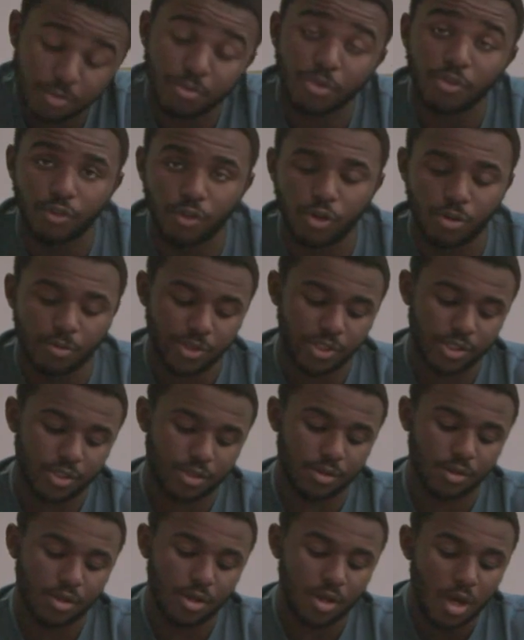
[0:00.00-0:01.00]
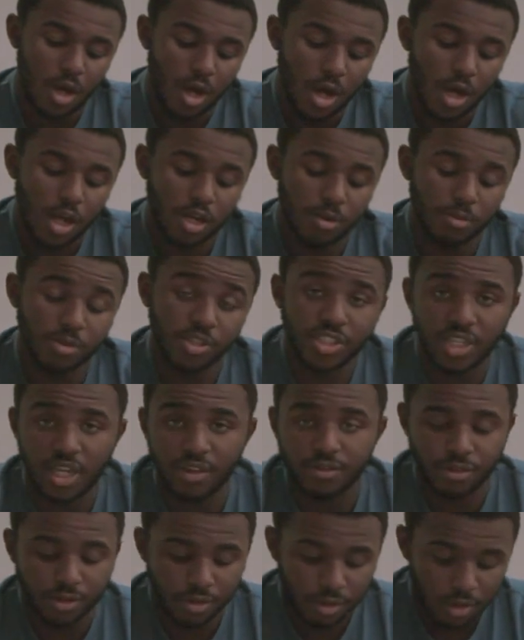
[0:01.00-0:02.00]
performance. Number
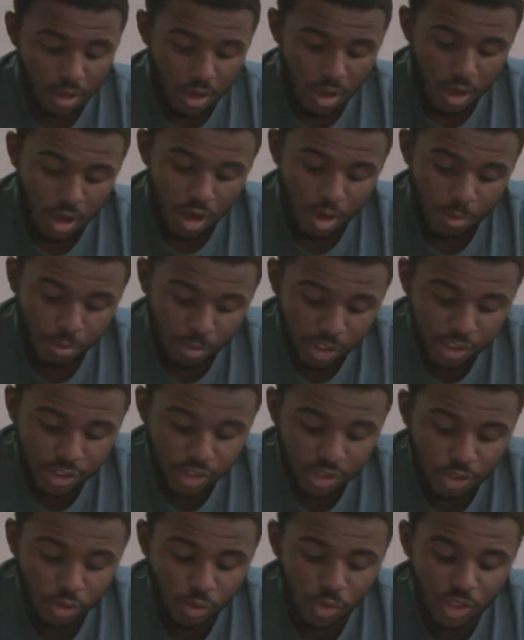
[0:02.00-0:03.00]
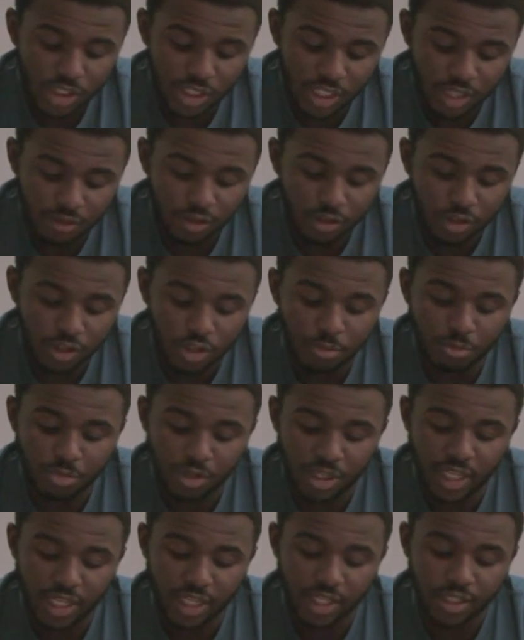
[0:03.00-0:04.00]
7, a person who never
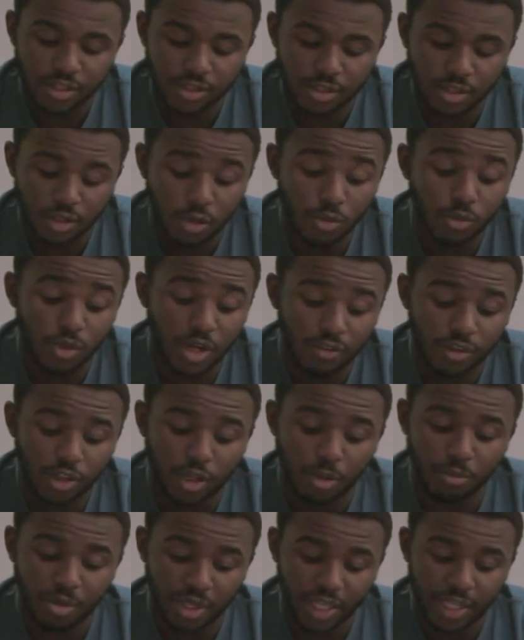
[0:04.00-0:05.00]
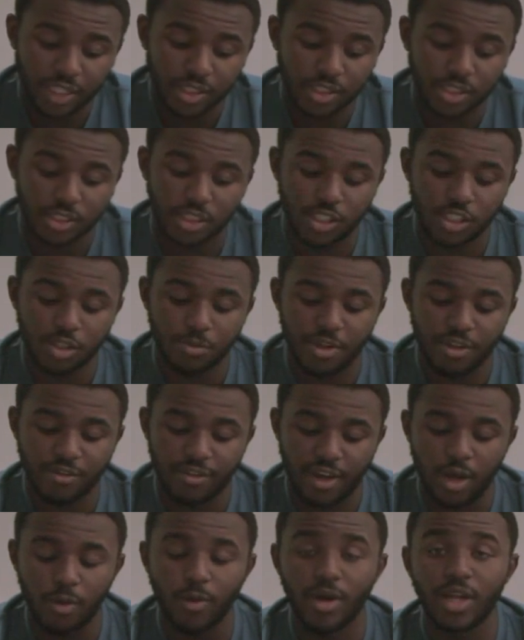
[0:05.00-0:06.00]
complains tend to be
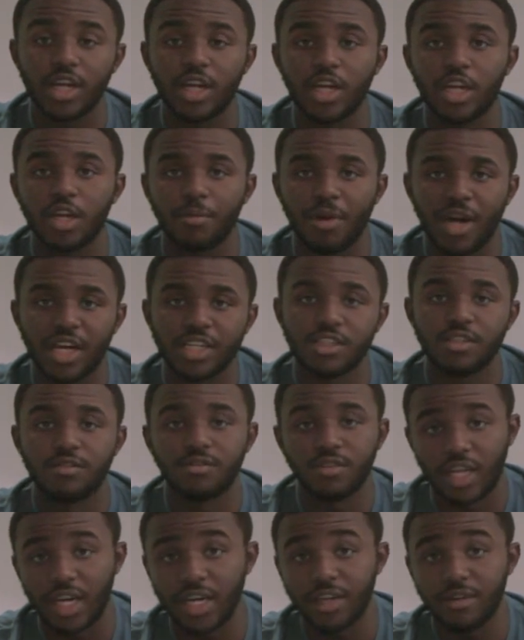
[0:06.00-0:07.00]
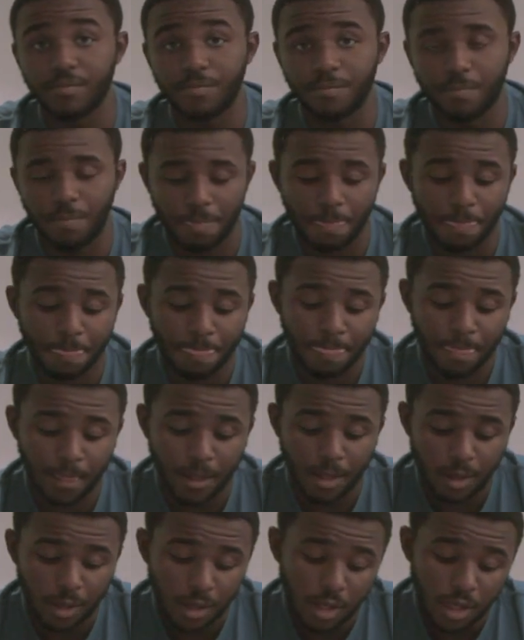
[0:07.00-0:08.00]
evaluated in a positive light.
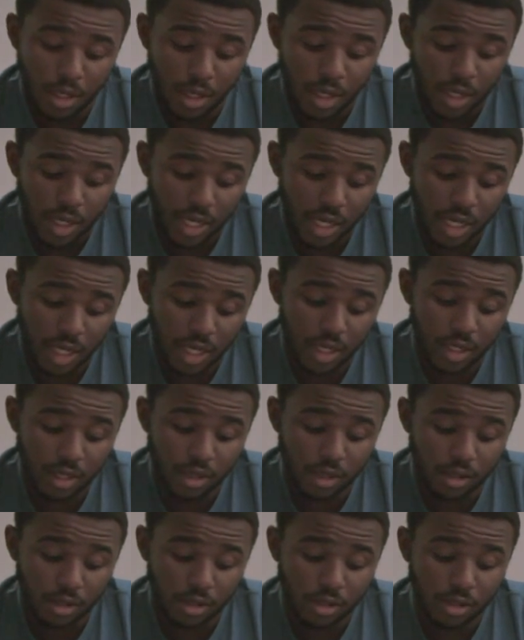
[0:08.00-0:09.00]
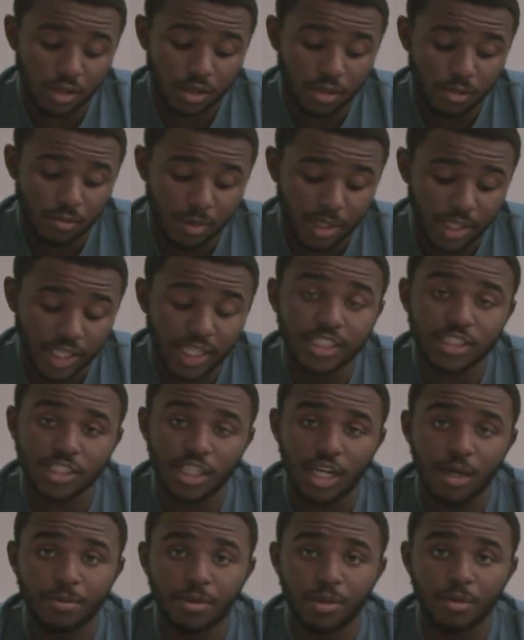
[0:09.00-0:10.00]
And my next
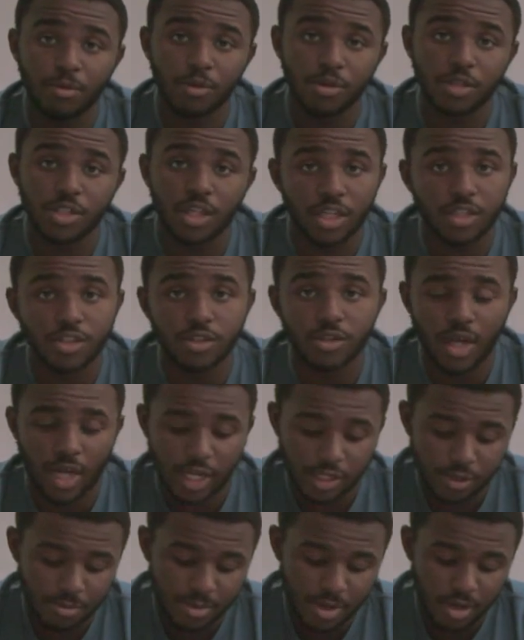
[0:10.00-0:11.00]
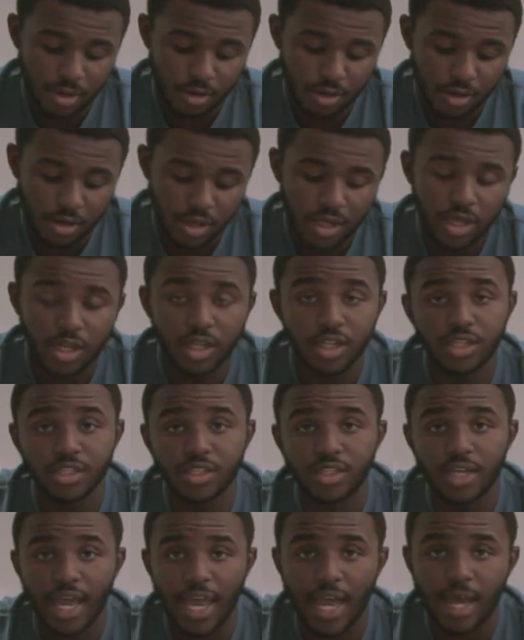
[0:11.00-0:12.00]
topic I'm going to talk to you guys about is
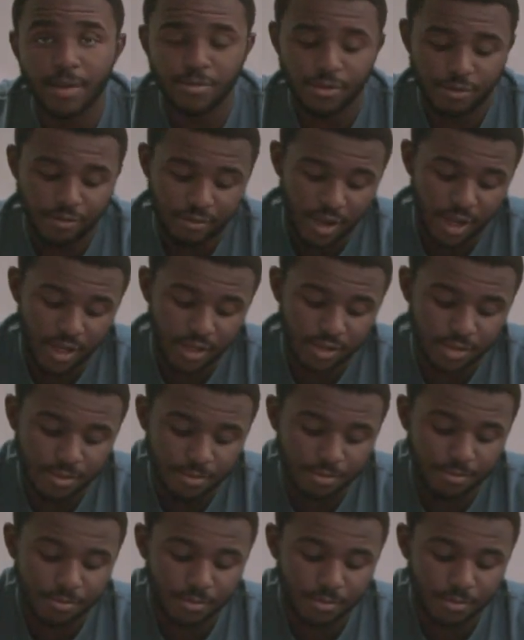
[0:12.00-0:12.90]
the Ham's effect,